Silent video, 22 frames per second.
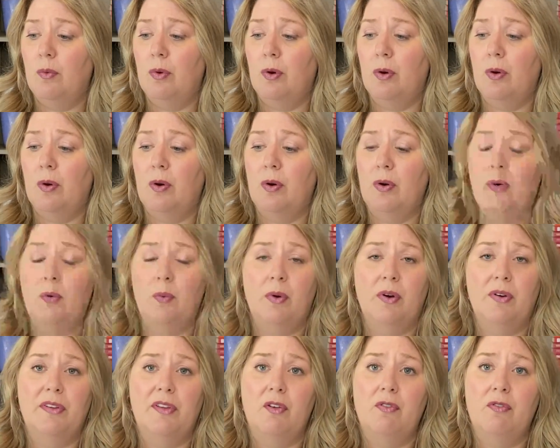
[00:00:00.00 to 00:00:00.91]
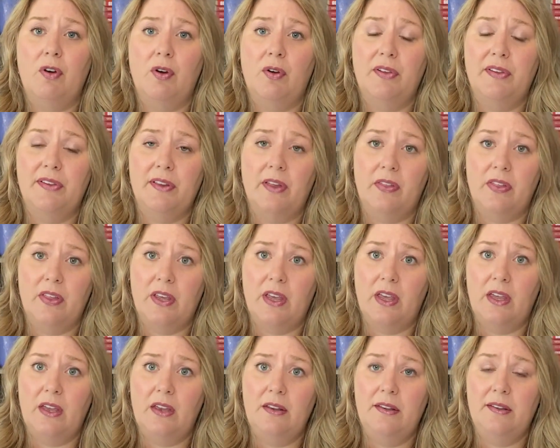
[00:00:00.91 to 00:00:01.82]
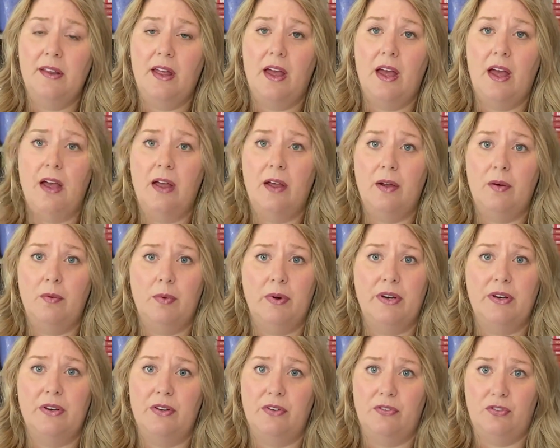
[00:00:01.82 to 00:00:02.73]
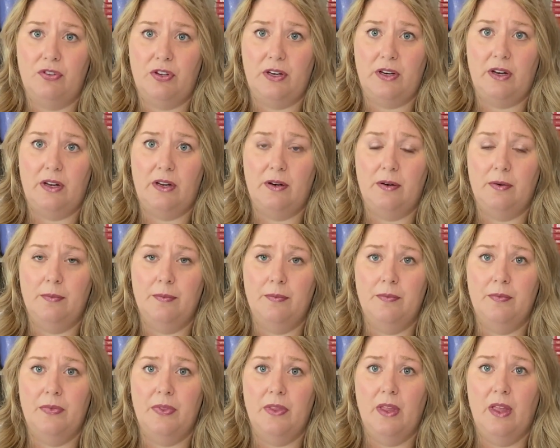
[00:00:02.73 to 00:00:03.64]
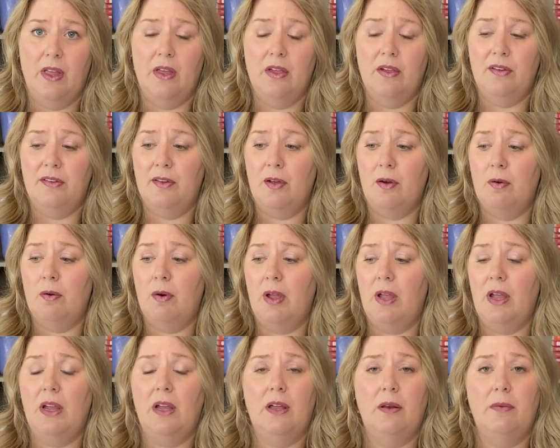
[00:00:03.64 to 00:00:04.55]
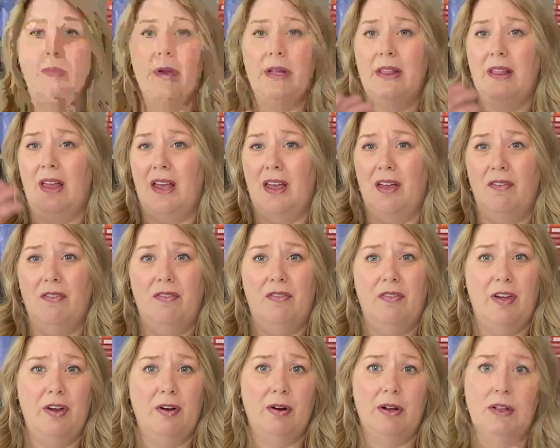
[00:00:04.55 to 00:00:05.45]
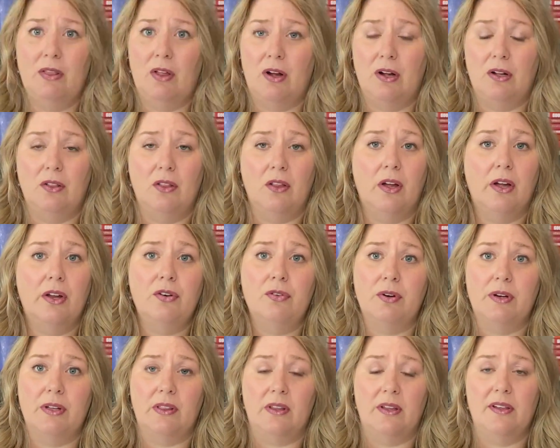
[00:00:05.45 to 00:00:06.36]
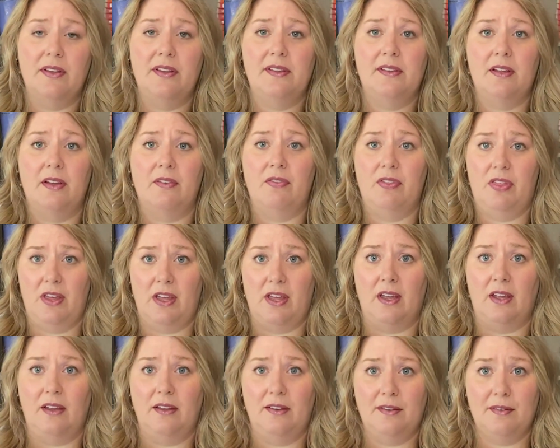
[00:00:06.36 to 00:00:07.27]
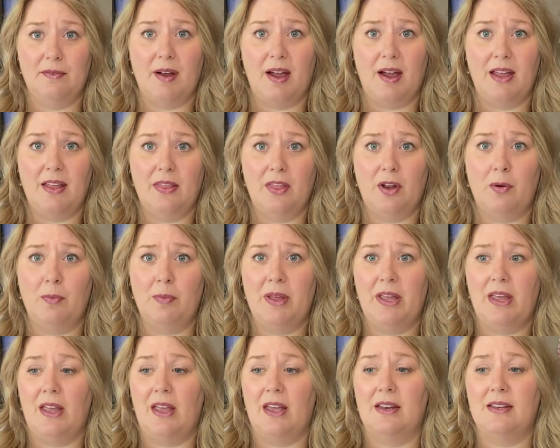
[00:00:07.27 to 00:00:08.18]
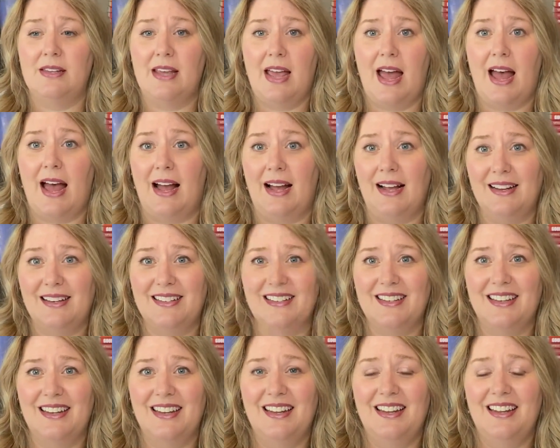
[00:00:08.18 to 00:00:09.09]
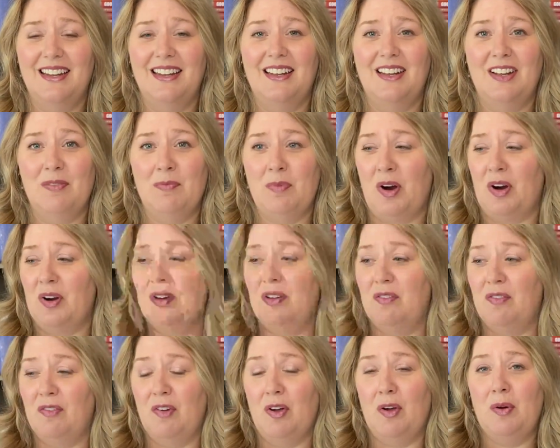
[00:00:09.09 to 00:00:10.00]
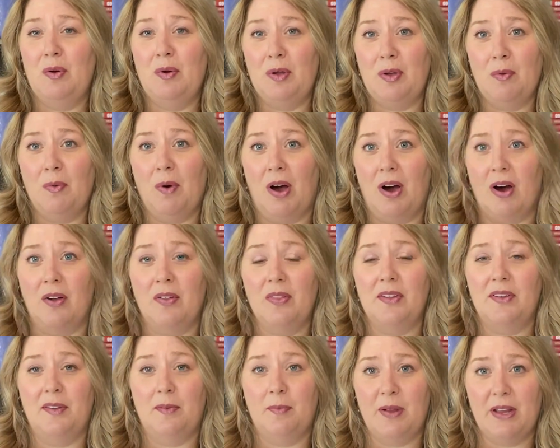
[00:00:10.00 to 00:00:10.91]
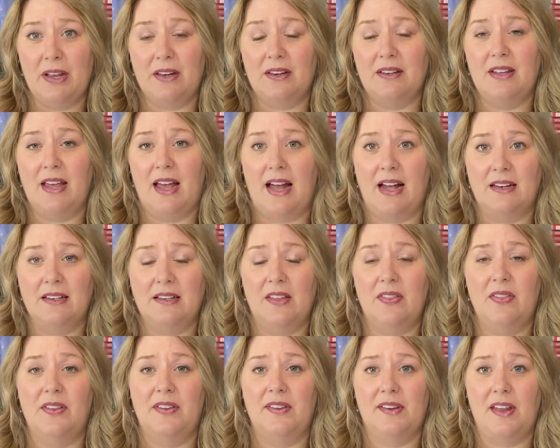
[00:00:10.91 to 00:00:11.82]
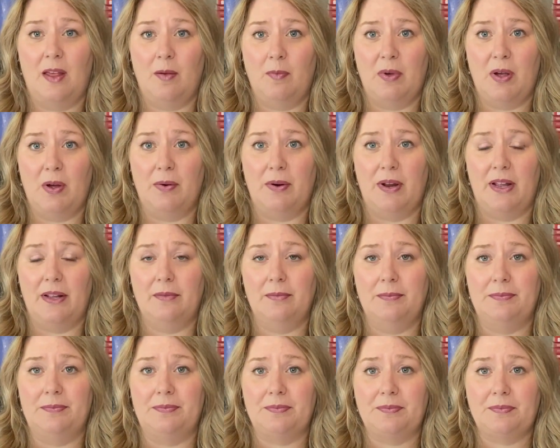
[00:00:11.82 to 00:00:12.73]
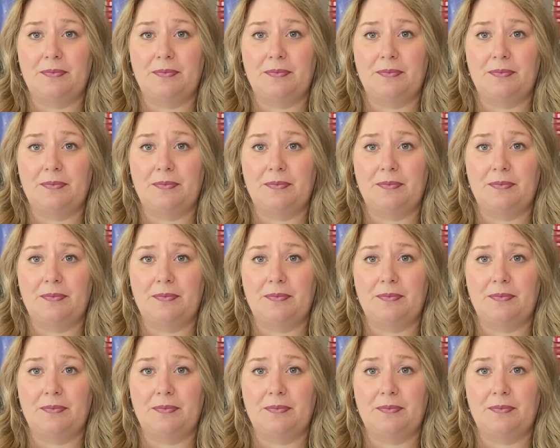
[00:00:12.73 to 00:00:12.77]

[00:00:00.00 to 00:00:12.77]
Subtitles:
weren't so focused on the kids, I wouldn't have cheated. So it can be like a very long laundry list of things, right, that are being attacked, part of who you are that's being attacked in the scapegoating.